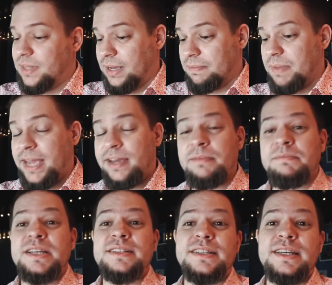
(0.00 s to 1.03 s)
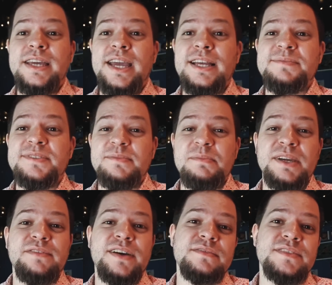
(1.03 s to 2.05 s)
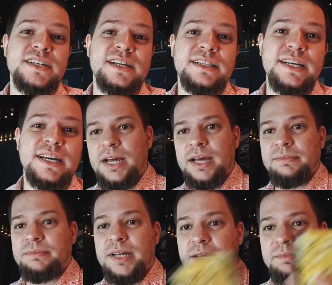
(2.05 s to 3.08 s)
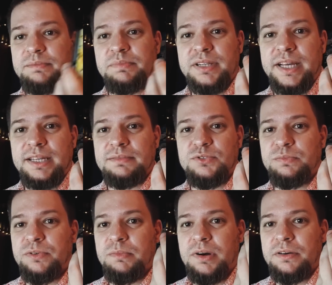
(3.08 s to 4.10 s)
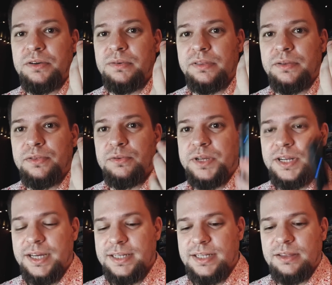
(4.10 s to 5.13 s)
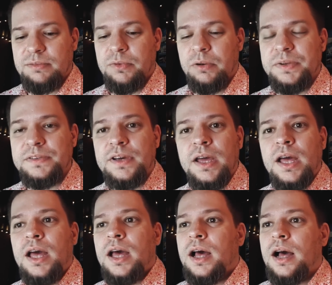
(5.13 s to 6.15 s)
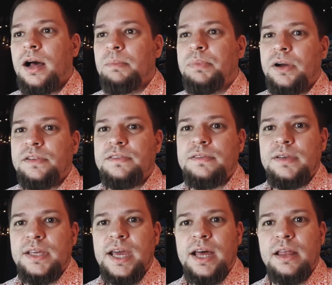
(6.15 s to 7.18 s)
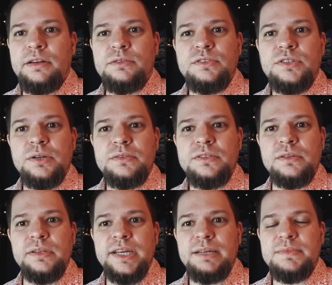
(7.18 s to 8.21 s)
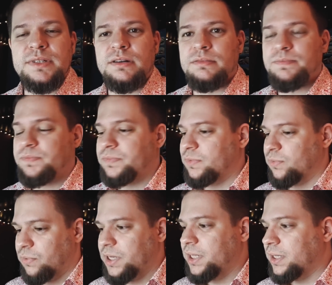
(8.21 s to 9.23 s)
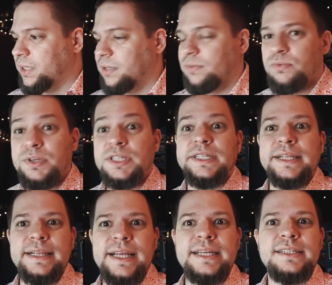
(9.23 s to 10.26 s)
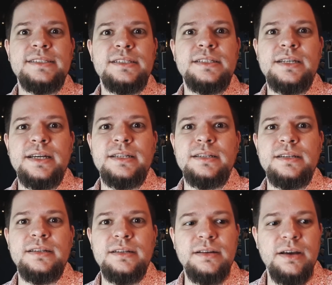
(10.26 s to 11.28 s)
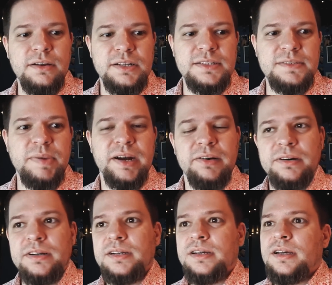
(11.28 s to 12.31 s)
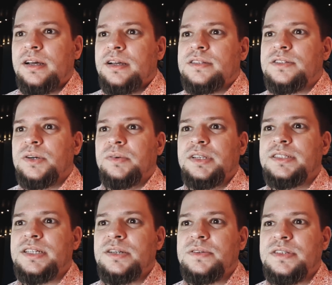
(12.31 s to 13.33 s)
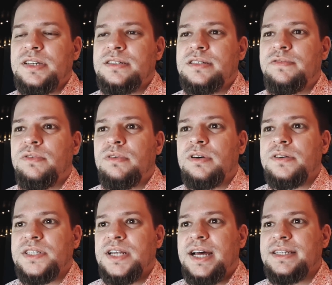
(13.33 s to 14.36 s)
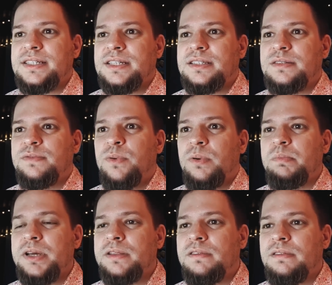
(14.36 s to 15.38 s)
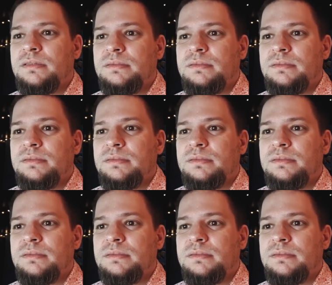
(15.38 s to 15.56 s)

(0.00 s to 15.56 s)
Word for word: make amazing games. I'm a big fan of Zelda. I'm playing Super Mario on the 3DS at the moment. But yeah, those console names are really lazy and uninspired. So Nintendo 64, because it has 64 bits.